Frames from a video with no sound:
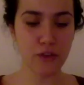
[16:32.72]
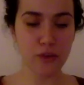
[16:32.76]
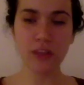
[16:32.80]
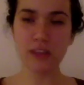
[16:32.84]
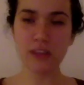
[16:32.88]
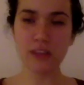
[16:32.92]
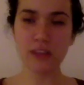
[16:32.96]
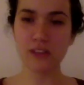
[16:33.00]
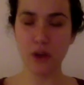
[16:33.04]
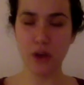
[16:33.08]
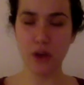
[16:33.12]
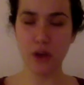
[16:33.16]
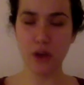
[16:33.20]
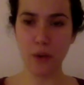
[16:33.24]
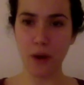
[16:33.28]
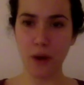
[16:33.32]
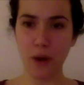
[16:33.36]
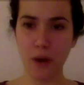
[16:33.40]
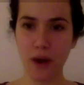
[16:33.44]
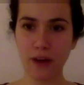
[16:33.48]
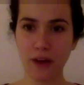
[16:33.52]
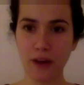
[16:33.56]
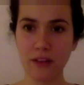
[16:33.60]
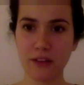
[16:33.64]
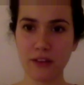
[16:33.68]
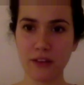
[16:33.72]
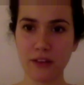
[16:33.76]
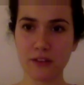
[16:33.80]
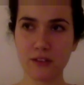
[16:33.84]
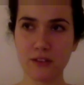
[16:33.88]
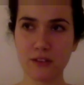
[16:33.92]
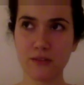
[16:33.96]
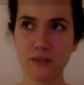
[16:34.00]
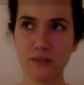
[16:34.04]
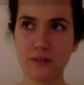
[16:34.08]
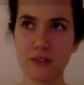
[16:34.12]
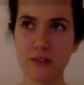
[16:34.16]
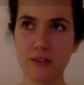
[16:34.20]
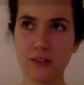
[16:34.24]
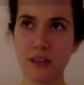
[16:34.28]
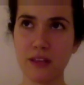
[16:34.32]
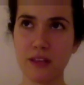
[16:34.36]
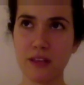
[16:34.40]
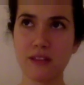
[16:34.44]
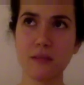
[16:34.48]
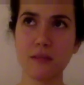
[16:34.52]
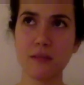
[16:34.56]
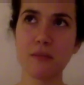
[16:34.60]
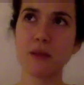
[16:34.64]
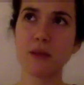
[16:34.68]
things that go on, and there's
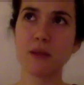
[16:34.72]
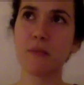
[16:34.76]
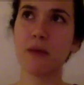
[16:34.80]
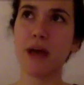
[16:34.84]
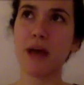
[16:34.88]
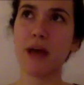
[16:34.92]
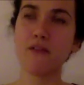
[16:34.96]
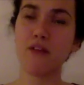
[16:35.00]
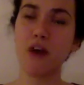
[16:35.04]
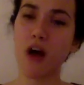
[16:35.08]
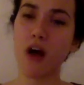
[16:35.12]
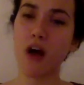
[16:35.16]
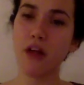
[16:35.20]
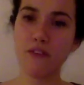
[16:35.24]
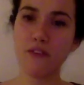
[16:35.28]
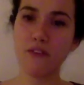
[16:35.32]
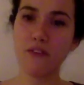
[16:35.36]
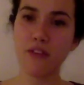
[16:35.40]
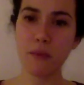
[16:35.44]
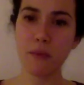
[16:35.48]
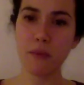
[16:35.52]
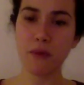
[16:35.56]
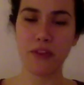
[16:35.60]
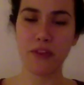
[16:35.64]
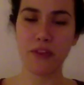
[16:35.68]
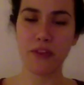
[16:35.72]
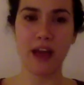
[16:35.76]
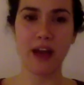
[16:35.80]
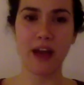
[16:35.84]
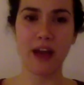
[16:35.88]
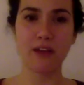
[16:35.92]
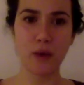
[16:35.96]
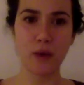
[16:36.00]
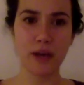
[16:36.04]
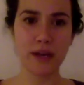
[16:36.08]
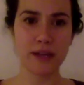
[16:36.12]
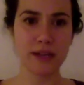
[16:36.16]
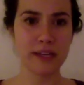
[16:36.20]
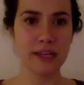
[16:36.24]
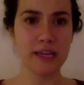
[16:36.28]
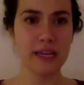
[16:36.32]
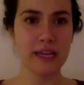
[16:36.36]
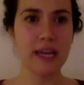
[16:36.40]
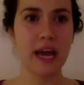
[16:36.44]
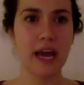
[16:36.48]
some people have all of them or they have one.